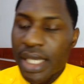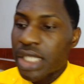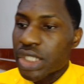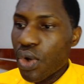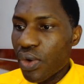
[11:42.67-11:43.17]

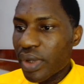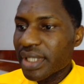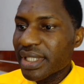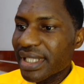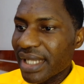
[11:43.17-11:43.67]
So
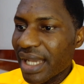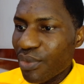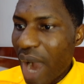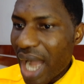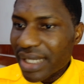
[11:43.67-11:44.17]

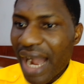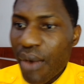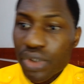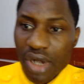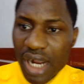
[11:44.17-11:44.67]
one, I
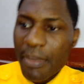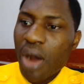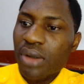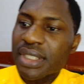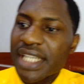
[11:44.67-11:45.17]
will talk
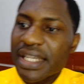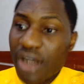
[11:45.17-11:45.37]
about the